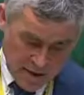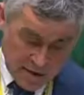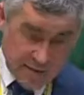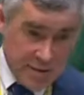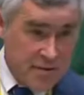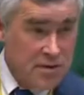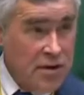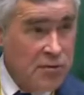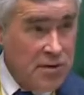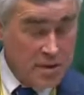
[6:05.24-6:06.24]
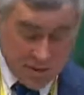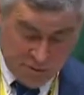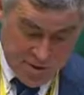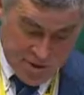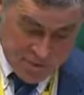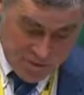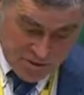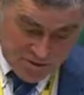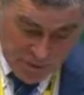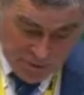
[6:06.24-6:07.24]
Indeed, the Queen's
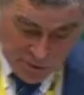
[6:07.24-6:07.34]
Speech Bill